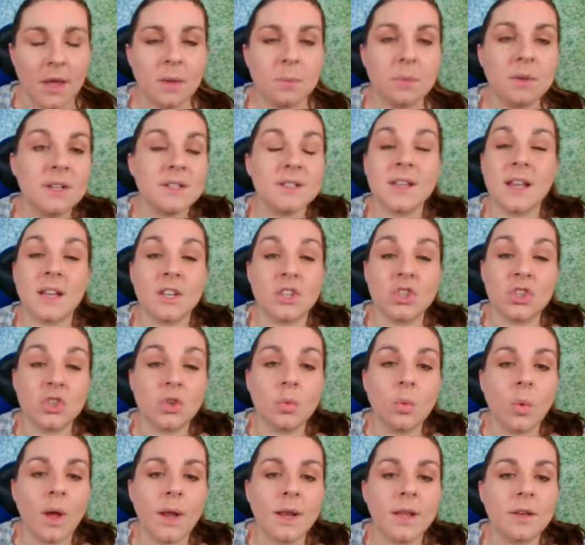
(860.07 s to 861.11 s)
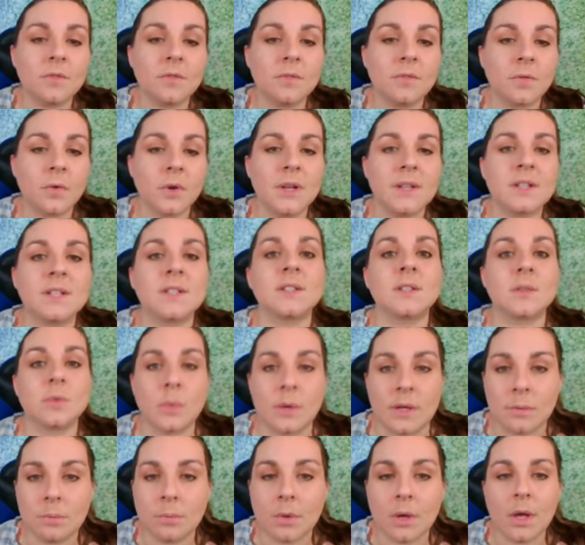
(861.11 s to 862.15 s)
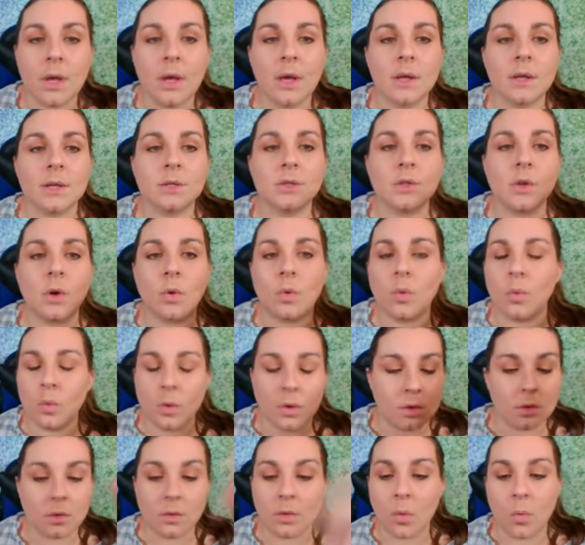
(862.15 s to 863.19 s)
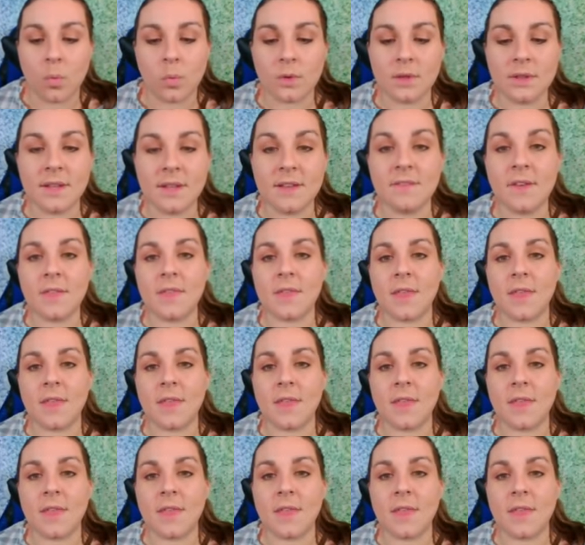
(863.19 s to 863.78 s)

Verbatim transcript: because again, she'll want it free to sweep. So we'll, we'll leave it